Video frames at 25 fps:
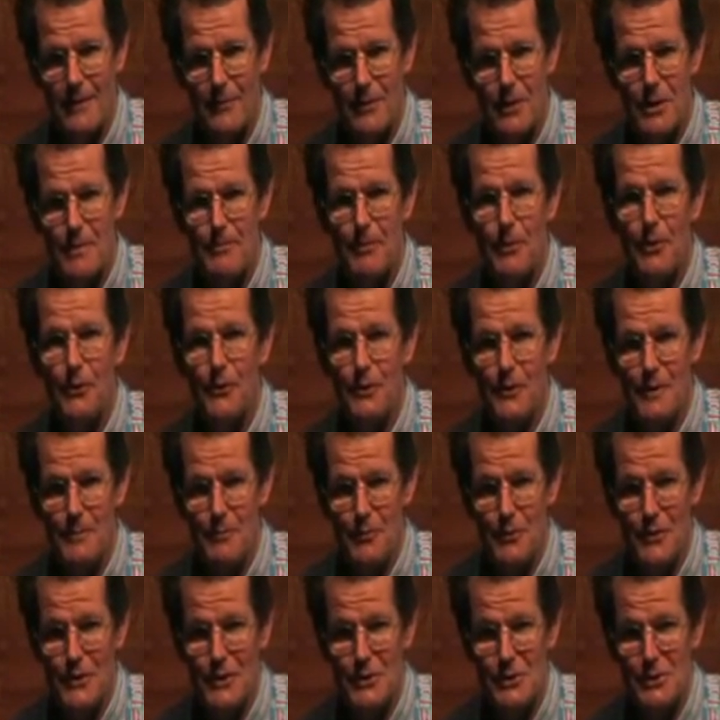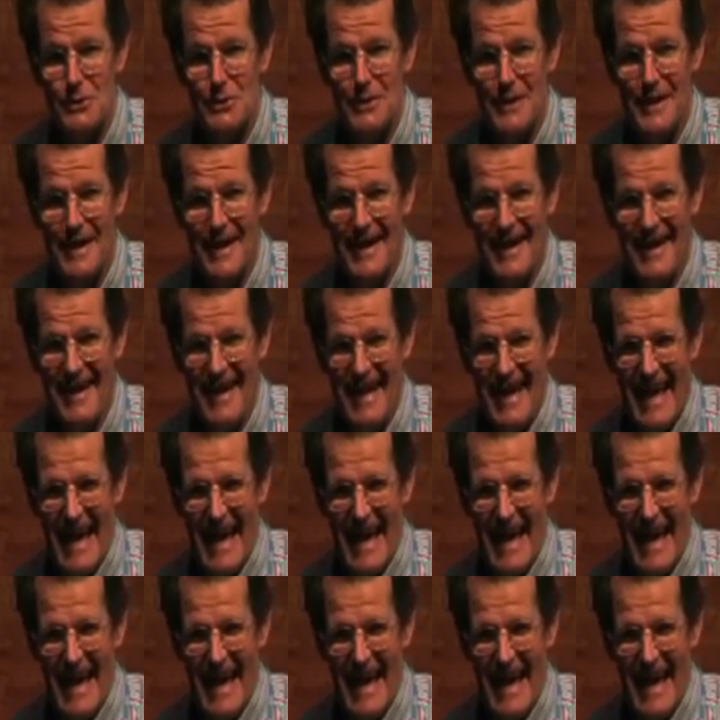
It's spurious precision there.